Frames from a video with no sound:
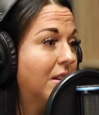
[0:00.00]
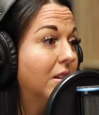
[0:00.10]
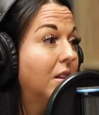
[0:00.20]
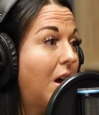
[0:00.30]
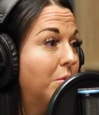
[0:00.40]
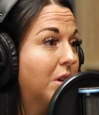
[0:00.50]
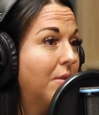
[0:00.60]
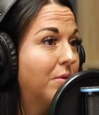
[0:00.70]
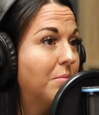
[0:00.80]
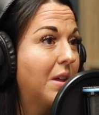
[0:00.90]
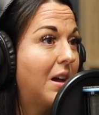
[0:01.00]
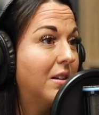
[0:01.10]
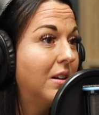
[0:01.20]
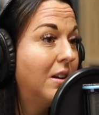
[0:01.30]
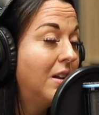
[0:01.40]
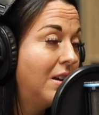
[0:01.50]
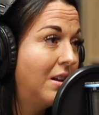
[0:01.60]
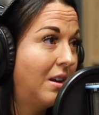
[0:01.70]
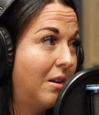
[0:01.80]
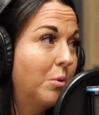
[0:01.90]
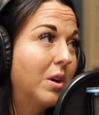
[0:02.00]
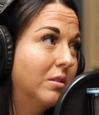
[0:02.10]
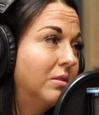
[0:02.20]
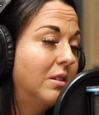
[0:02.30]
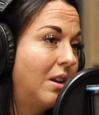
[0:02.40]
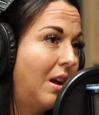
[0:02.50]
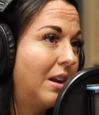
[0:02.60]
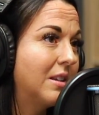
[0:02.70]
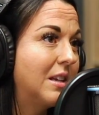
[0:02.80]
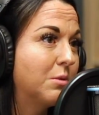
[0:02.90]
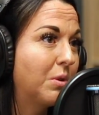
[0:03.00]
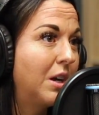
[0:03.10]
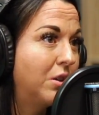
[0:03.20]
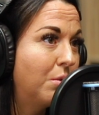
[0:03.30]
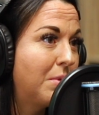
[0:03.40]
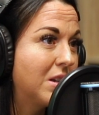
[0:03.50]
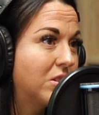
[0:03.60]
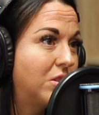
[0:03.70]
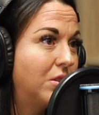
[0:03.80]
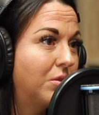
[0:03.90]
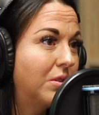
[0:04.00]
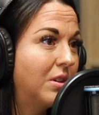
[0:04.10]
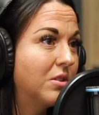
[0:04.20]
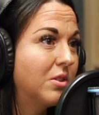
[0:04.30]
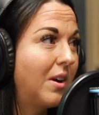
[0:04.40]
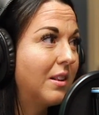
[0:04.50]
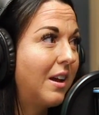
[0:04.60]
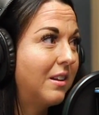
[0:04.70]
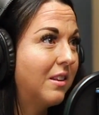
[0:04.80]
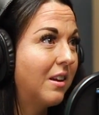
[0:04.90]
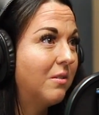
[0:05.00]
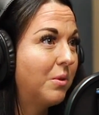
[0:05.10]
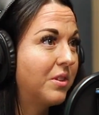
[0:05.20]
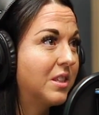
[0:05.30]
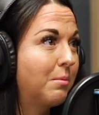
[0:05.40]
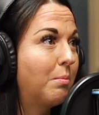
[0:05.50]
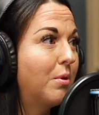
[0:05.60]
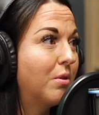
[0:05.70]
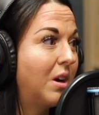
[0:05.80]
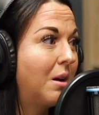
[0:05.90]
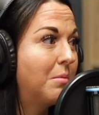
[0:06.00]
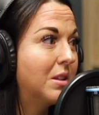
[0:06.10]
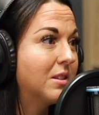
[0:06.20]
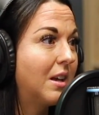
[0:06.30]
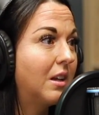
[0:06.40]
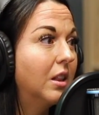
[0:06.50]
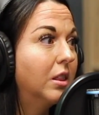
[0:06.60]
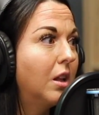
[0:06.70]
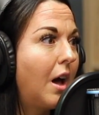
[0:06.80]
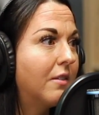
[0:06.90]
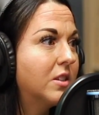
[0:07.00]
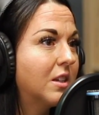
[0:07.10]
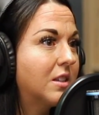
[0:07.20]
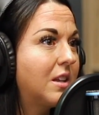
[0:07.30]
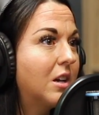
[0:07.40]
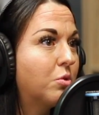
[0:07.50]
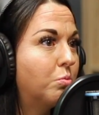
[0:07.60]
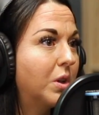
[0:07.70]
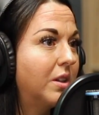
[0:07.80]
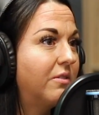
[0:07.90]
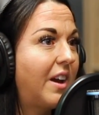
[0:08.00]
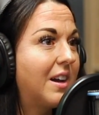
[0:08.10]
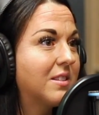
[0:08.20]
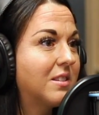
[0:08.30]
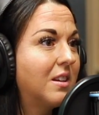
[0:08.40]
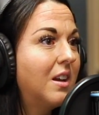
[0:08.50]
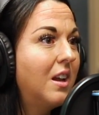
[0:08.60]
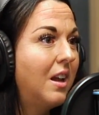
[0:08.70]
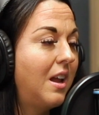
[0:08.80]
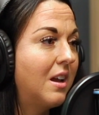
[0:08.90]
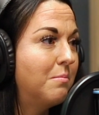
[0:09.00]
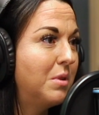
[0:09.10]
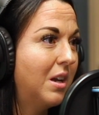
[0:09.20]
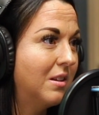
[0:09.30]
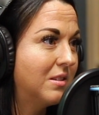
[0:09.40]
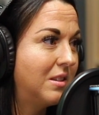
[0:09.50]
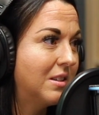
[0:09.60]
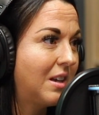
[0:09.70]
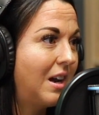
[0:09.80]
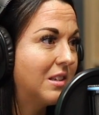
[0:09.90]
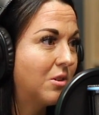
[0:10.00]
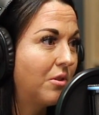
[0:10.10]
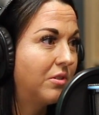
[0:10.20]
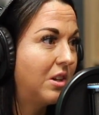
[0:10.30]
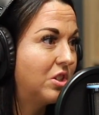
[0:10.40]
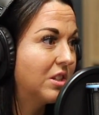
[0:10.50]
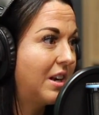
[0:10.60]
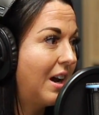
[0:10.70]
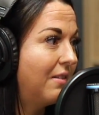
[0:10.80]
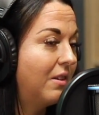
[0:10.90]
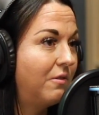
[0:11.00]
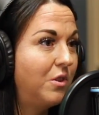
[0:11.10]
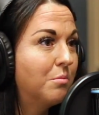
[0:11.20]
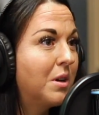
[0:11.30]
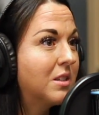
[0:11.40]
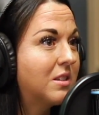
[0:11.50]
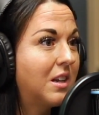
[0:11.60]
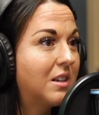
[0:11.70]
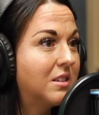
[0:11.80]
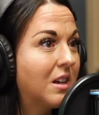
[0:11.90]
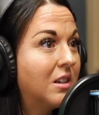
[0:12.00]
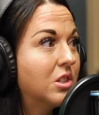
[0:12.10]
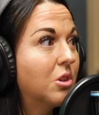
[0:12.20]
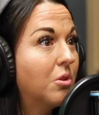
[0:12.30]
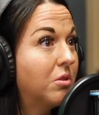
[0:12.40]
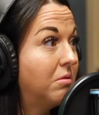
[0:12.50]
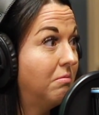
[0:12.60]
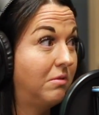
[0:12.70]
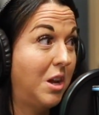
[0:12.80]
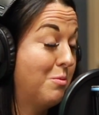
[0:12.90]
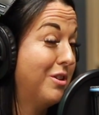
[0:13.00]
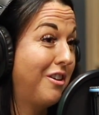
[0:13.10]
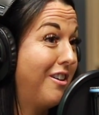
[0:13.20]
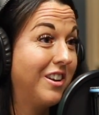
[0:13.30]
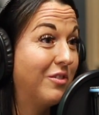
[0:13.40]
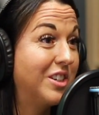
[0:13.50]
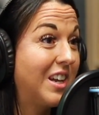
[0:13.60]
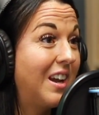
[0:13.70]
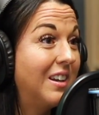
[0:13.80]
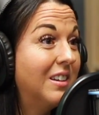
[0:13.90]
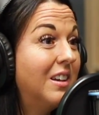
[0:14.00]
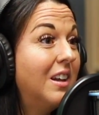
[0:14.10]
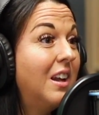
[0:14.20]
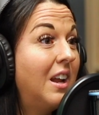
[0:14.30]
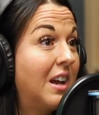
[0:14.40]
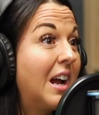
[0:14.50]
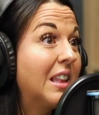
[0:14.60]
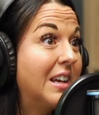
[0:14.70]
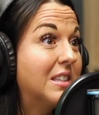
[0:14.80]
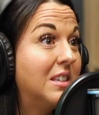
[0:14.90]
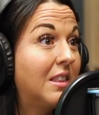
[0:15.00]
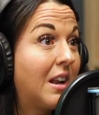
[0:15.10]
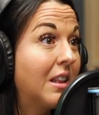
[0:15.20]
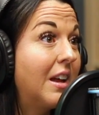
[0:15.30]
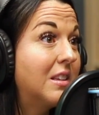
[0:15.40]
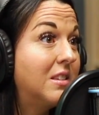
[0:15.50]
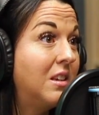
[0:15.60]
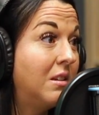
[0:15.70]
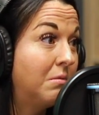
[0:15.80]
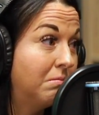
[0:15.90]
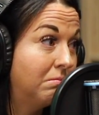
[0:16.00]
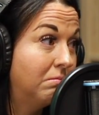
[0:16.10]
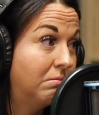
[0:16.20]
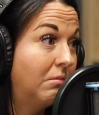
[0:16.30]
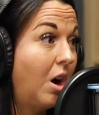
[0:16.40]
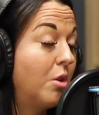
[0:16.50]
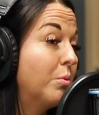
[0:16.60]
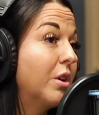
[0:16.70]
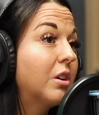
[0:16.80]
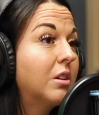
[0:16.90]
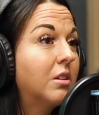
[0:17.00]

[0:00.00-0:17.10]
that a lot will come from that. Well, I guess that's what I know best too. And so I like that with the summer program, it's like a lot of success really fast. And because these guys know that they just have a few months to get it done. And so they work hard every day. Yep. And I like seeing that. I like seeing hard work.